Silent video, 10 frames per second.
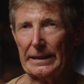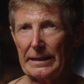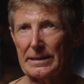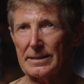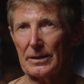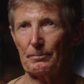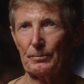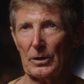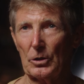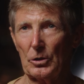is that
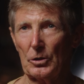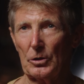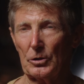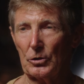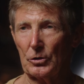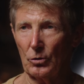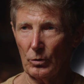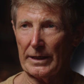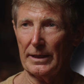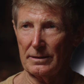your
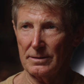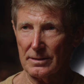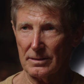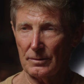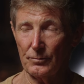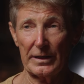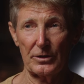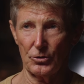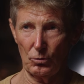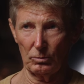kids fit
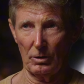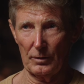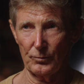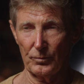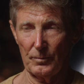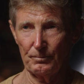into your life.